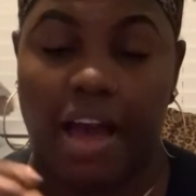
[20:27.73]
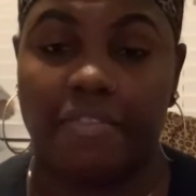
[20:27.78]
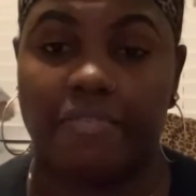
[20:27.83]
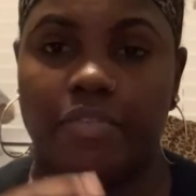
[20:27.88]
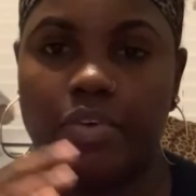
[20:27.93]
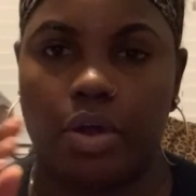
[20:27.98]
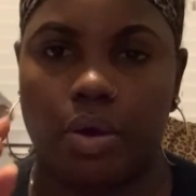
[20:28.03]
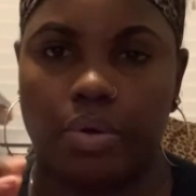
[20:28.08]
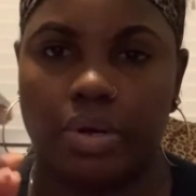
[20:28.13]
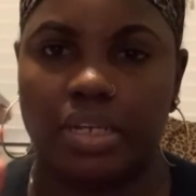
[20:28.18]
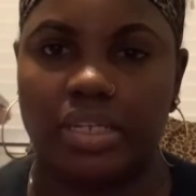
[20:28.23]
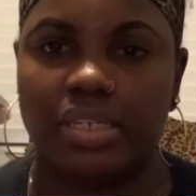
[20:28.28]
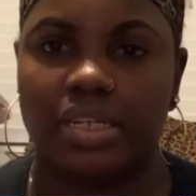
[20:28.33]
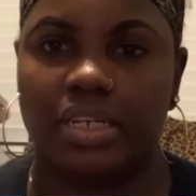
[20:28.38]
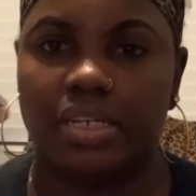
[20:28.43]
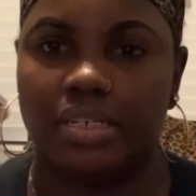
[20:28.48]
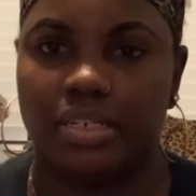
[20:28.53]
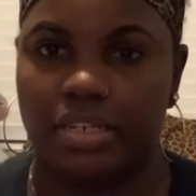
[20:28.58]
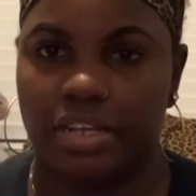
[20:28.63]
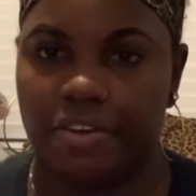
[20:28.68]
noticed a
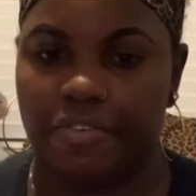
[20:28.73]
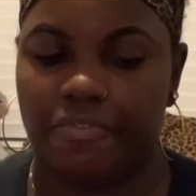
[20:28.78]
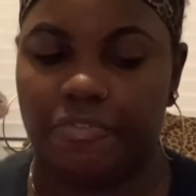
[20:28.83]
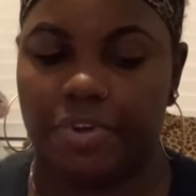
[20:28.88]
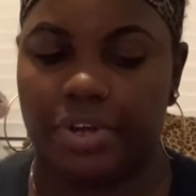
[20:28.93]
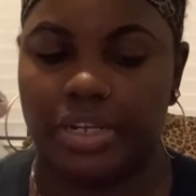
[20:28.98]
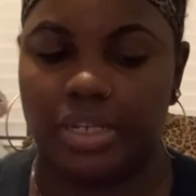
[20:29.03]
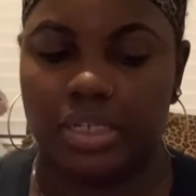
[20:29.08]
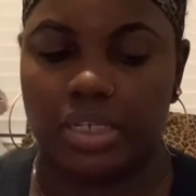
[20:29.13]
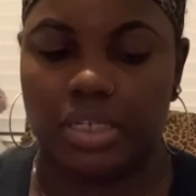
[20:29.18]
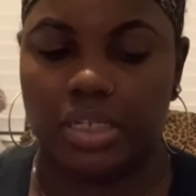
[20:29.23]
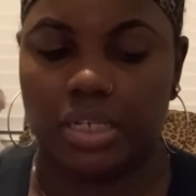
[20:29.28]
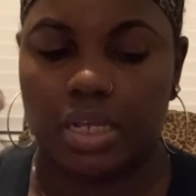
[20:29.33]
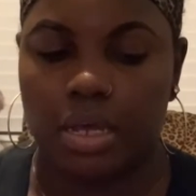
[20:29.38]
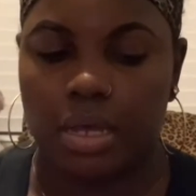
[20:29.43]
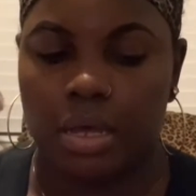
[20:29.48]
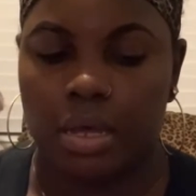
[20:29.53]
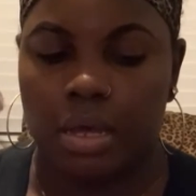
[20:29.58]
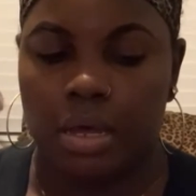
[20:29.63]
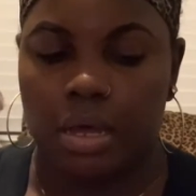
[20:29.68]
difference
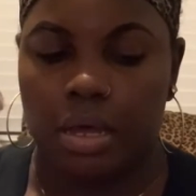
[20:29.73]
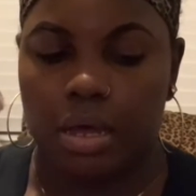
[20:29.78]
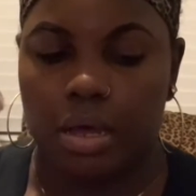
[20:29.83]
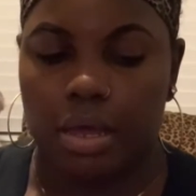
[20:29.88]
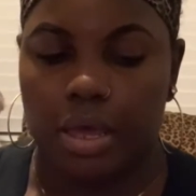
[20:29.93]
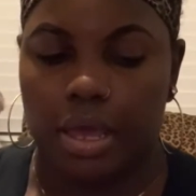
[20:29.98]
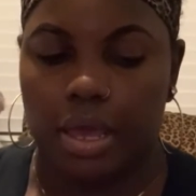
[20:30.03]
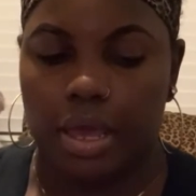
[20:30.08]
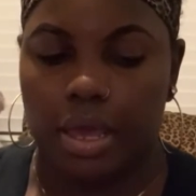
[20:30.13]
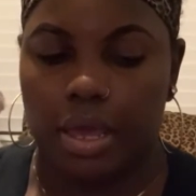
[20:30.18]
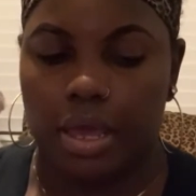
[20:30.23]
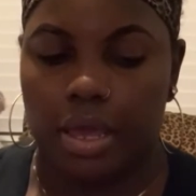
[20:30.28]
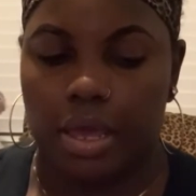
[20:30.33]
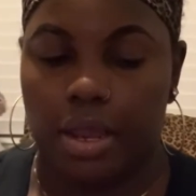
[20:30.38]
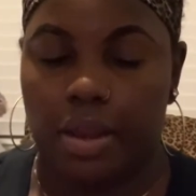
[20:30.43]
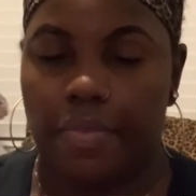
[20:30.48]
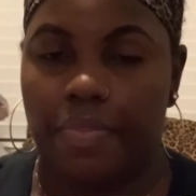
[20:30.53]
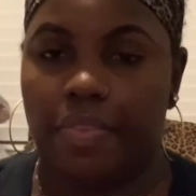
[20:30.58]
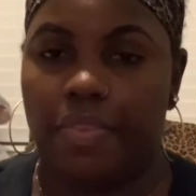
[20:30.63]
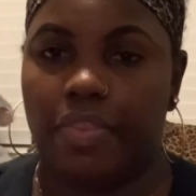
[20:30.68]

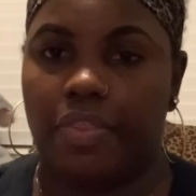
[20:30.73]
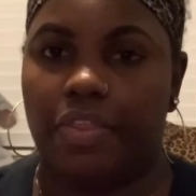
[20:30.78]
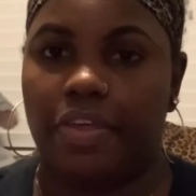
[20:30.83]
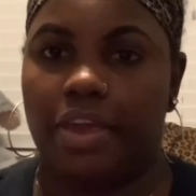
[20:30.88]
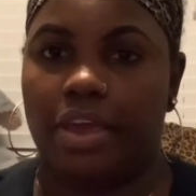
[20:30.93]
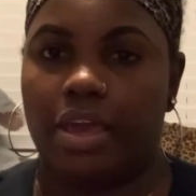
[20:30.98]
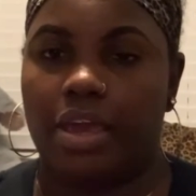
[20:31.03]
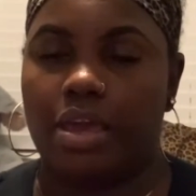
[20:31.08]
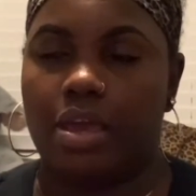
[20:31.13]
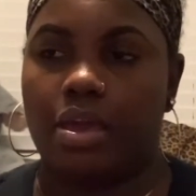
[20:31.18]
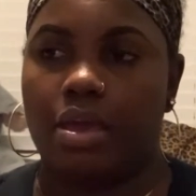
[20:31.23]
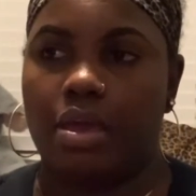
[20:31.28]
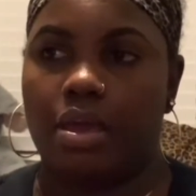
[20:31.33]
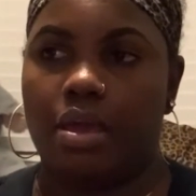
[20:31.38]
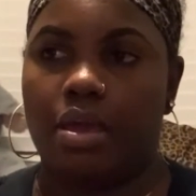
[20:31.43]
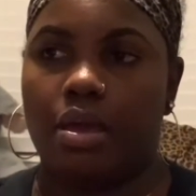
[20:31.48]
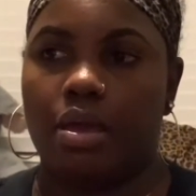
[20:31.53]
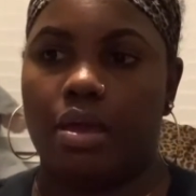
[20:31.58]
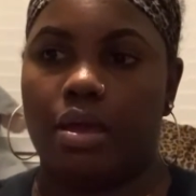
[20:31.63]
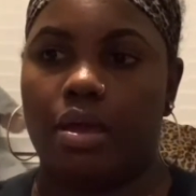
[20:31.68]
in the
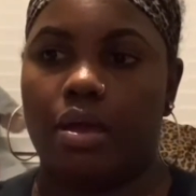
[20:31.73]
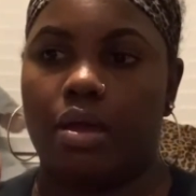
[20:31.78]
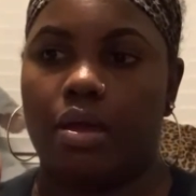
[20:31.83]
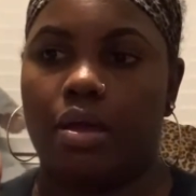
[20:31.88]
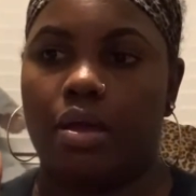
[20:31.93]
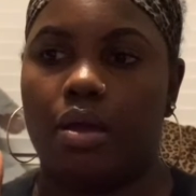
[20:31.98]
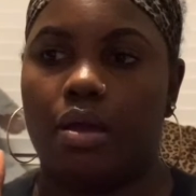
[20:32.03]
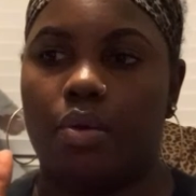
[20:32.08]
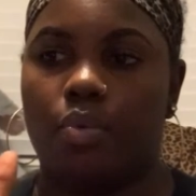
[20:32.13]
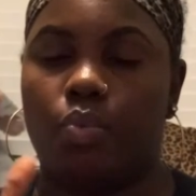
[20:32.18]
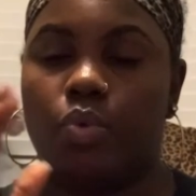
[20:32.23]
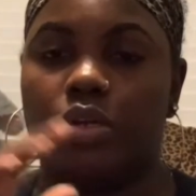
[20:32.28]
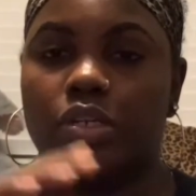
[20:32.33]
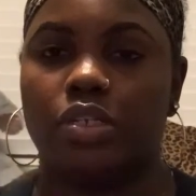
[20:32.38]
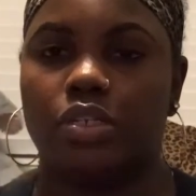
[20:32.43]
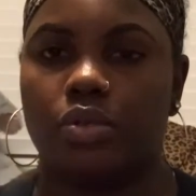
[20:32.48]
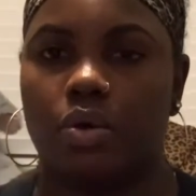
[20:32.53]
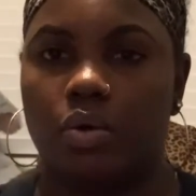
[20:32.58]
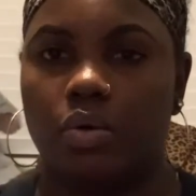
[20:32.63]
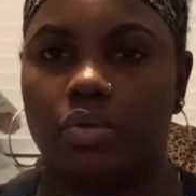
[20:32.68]

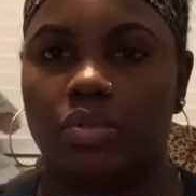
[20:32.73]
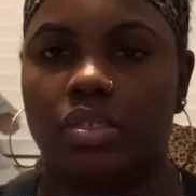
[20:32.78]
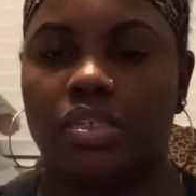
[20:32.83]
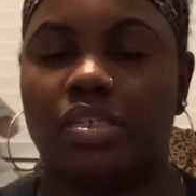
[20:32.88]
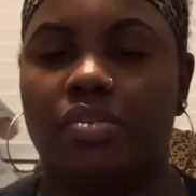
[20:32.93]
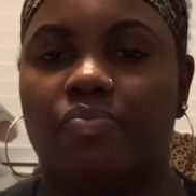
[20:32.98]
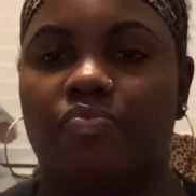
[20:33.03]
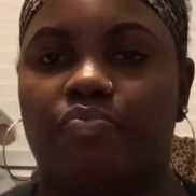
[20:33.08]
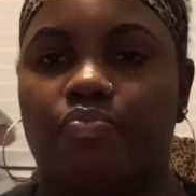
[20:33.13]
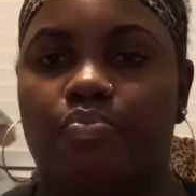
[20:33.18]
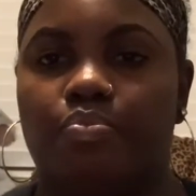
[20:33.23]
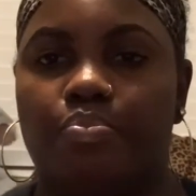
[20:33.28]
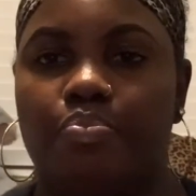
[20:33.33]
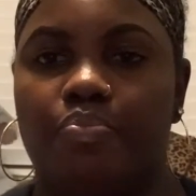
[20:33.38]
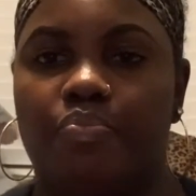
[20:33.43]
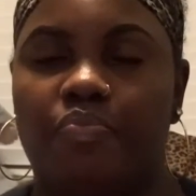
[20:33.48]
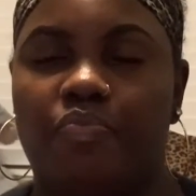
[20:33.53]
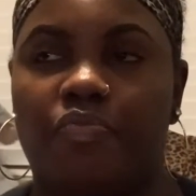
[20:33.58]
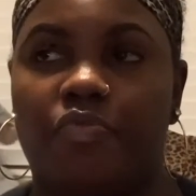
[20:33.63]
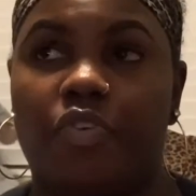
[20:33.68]
results
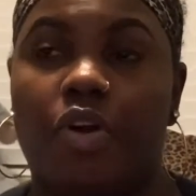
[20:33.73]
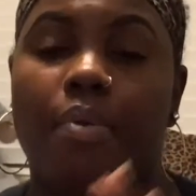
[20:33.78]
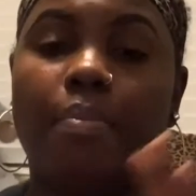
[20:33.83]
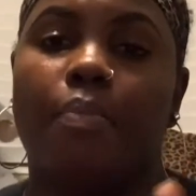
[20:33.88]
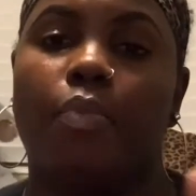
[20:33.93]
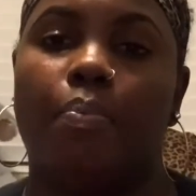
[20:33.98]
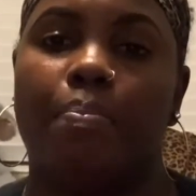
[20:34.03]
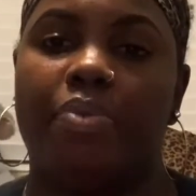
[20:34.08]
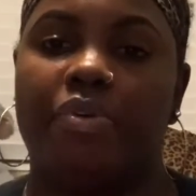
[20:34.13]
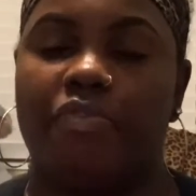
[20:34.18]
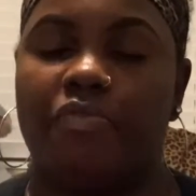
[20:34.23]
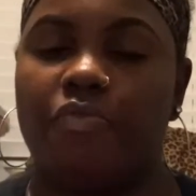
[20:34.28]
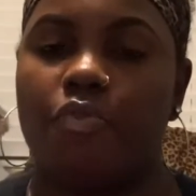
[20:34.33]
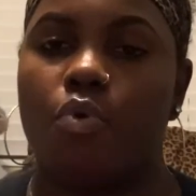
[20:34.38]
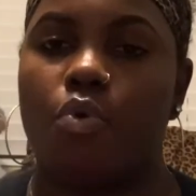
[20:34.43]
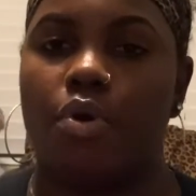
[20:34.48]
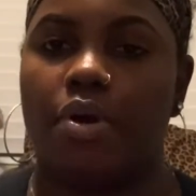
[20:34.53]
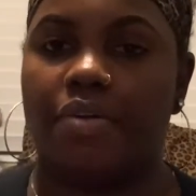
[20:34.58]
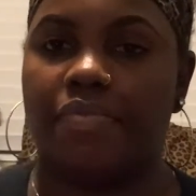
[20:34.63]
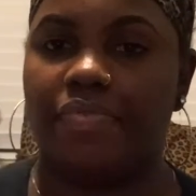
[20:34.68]
from
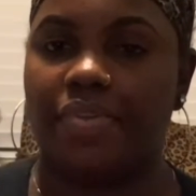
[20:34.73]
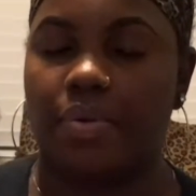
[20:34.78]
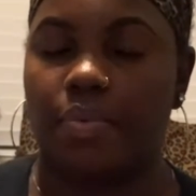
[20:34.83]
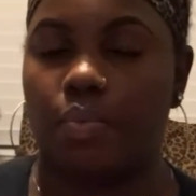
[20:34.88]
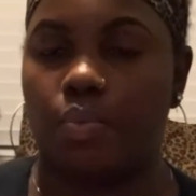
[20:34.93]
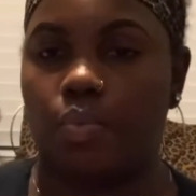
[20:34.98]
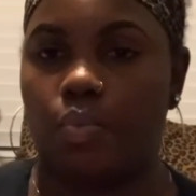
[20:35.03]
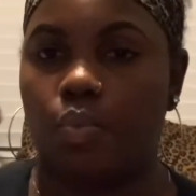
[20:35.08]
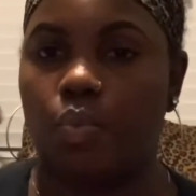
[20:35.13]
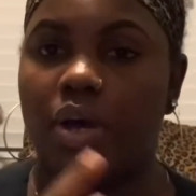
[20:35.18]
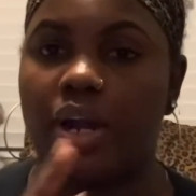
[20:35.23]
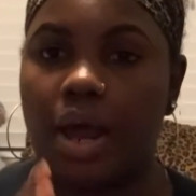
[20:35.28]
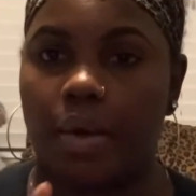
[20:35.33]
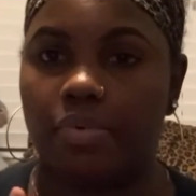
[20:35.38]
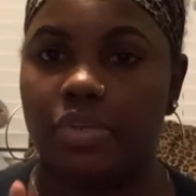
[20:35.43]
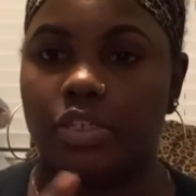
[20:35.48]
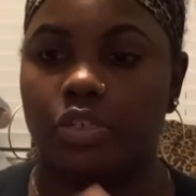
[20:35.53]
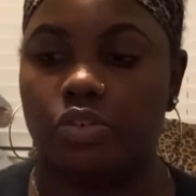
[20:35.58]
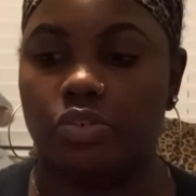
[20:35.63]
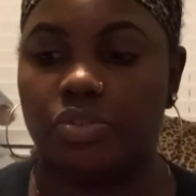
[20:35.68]
before than what I
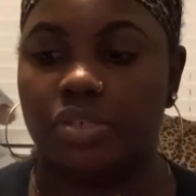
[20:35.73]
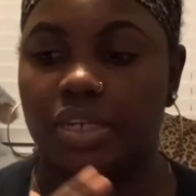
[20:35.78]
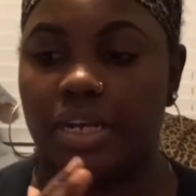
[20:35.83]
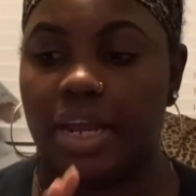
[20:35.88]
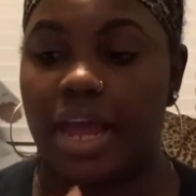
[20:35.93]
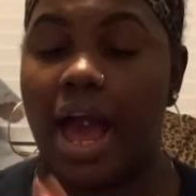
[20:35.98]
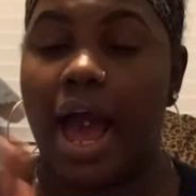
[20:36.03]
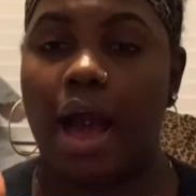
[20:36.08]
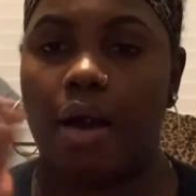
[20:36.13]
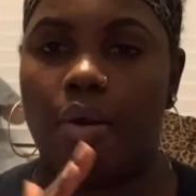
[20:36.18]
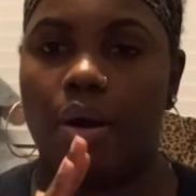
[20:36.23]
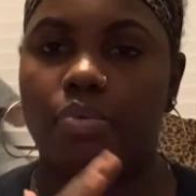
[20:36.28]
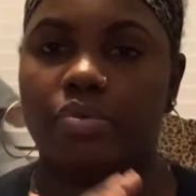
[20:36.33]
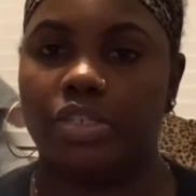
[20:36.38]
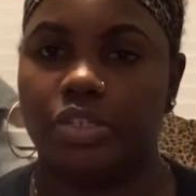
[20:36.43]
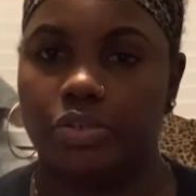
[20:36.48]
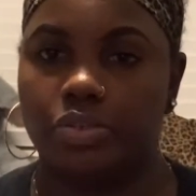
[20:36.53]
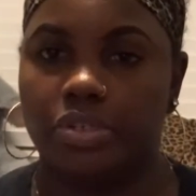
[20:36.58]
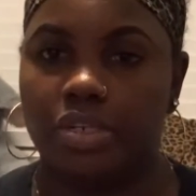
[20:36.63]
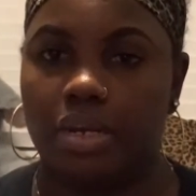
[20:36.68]
was using it, how I
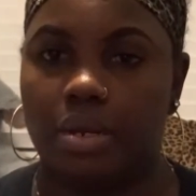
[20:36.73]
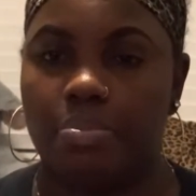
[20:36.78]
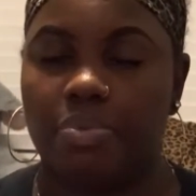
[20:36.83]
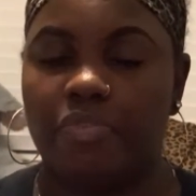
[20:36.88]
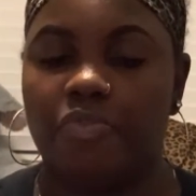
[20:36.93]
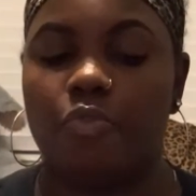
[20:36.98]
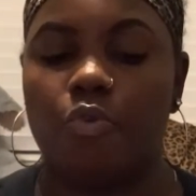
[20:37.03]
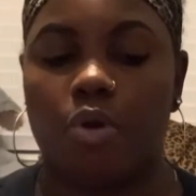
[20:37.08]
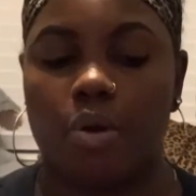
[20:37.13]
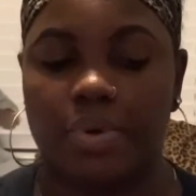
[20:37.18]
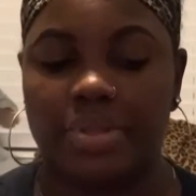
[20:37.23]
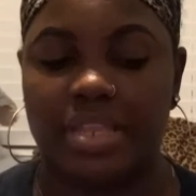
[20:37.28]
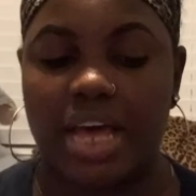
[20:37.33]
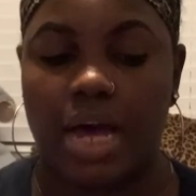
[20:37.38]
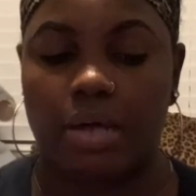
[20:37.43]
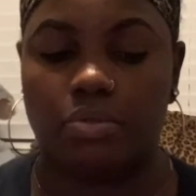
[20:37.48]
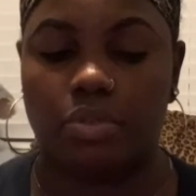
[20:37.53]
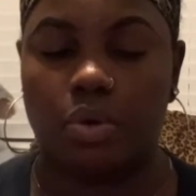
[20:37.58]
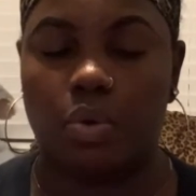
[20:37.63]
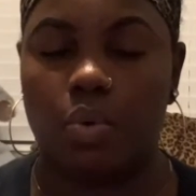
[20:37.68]
was using it before
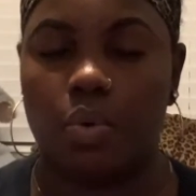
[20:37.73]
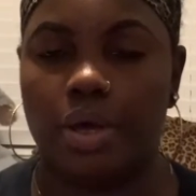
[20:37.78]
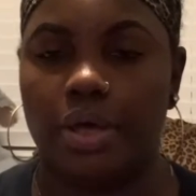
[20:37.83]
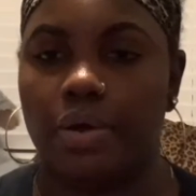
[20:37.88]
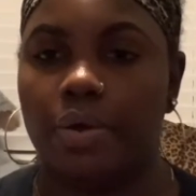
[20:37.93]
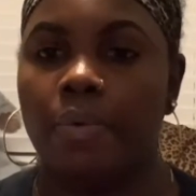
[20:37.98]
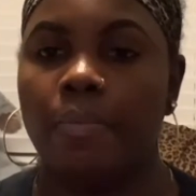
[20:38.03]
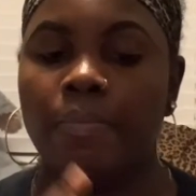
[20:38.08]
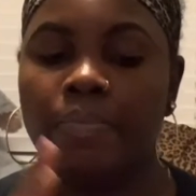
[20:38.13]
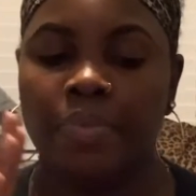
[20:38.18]
without the oil.